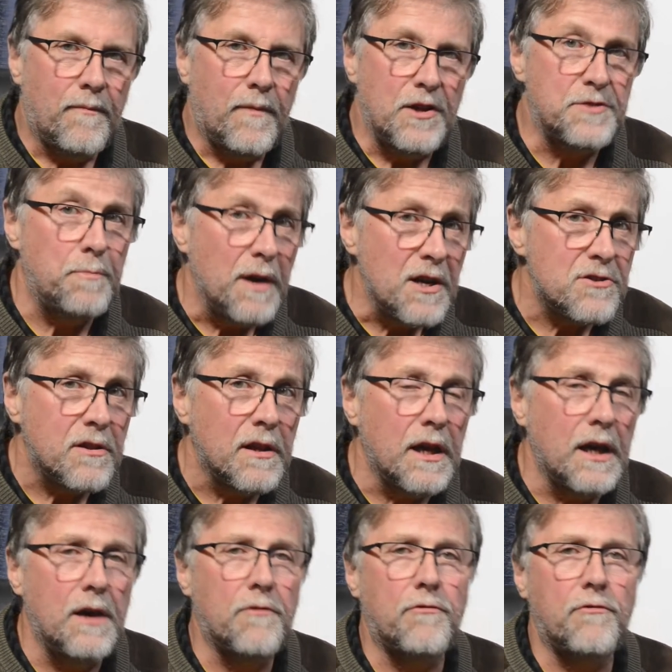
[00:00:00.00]

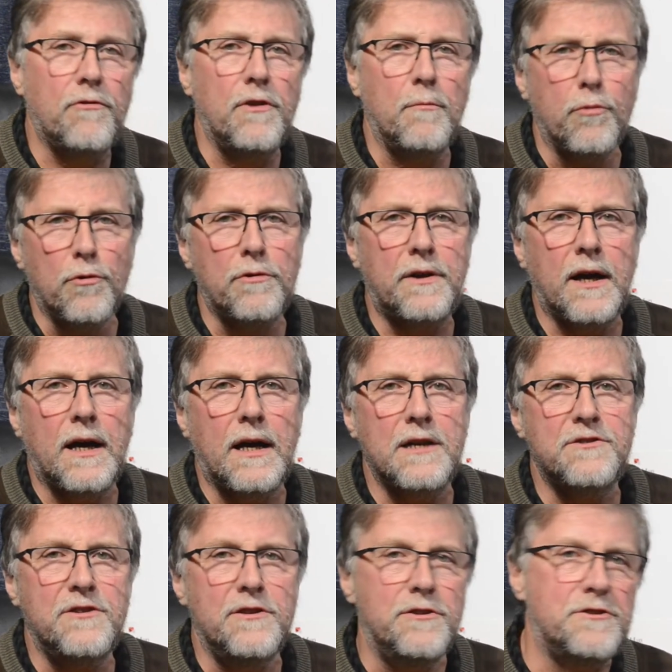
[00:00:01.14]
especially if the
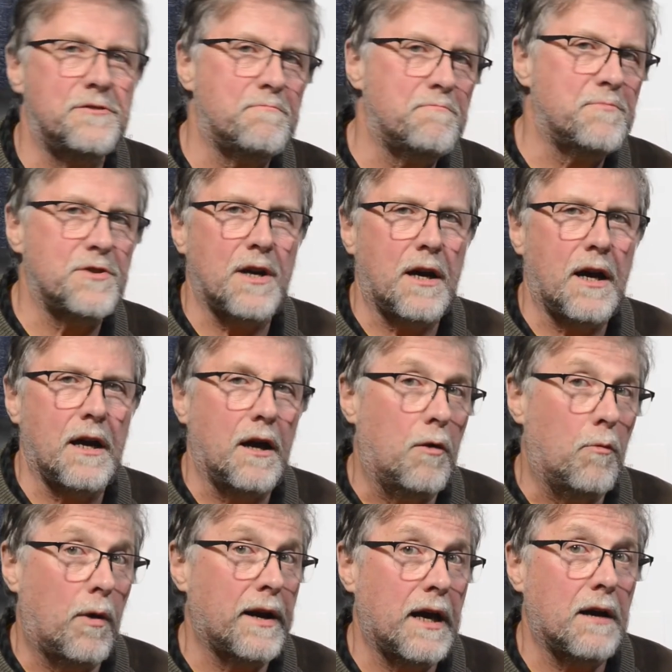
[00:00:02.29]
broadcast is, say, a
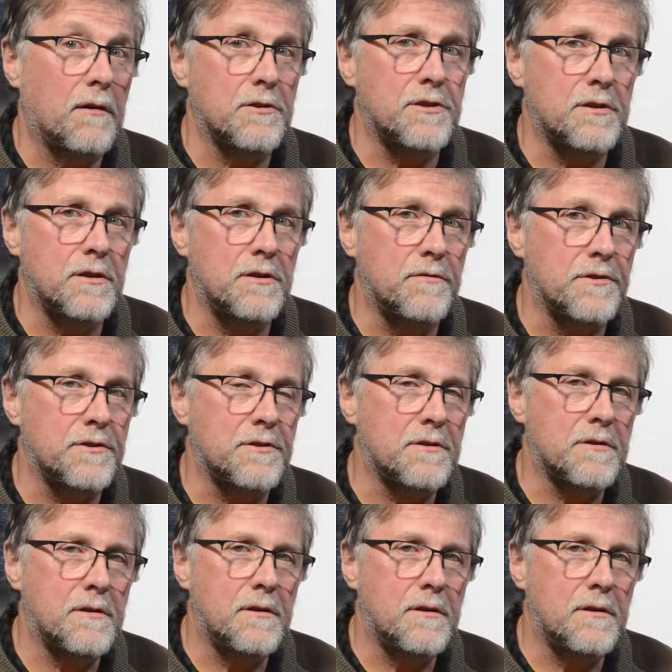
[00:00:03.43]
1-hour service.